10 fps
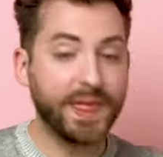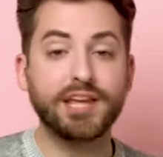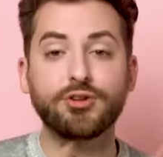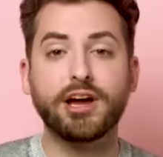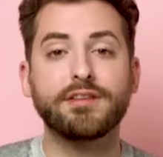
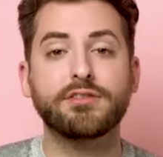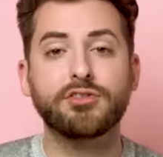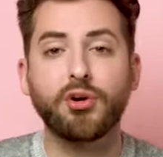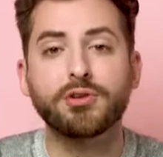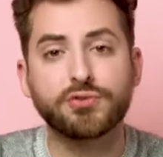Thank you guys
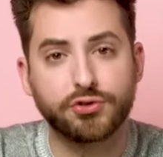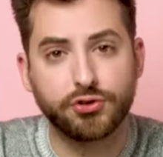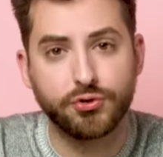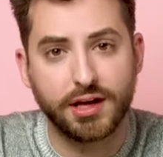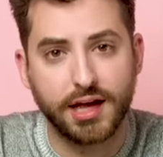so much for
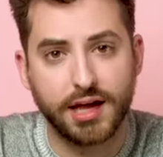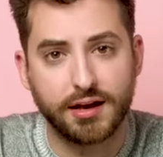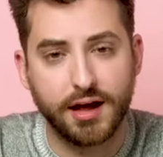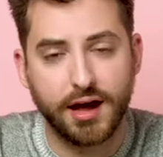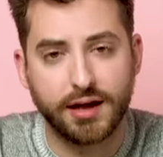tuning
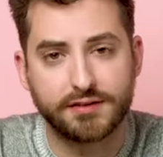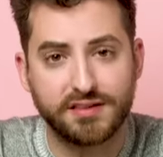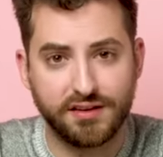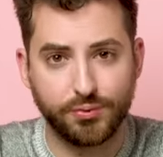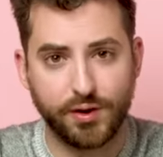in uh, to
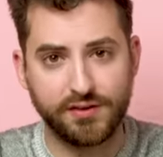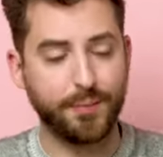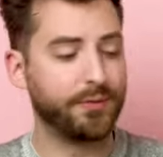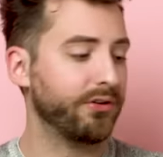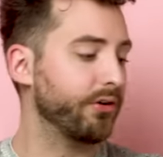this week's
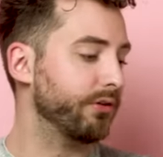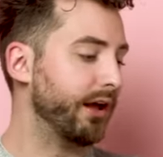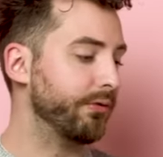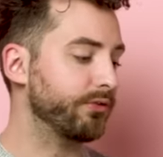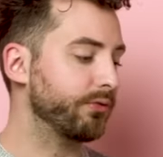episode.
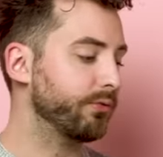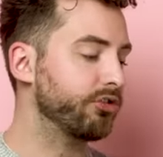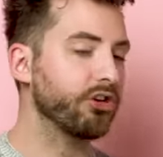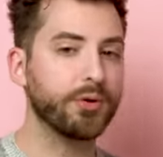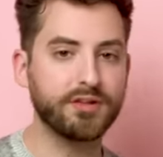I was
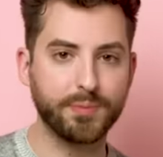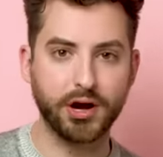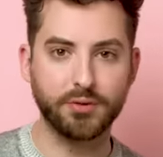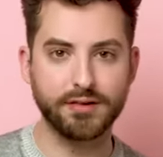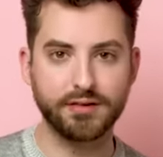so
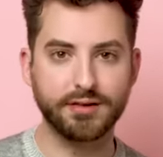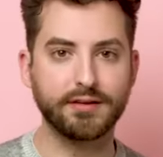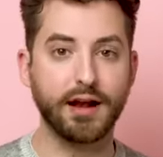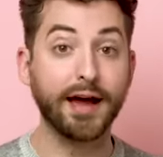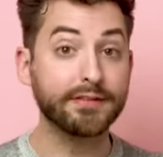inspired by the things
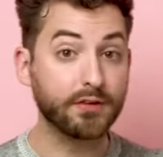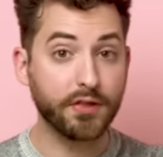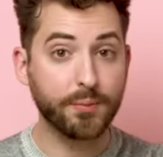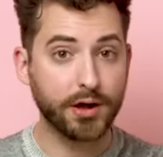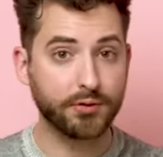that I saw
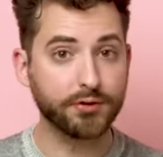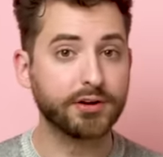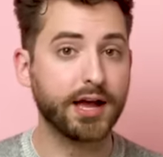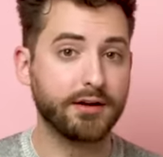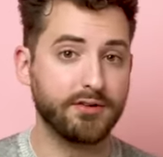in the
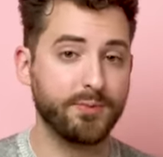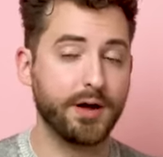Ponderosa Cactus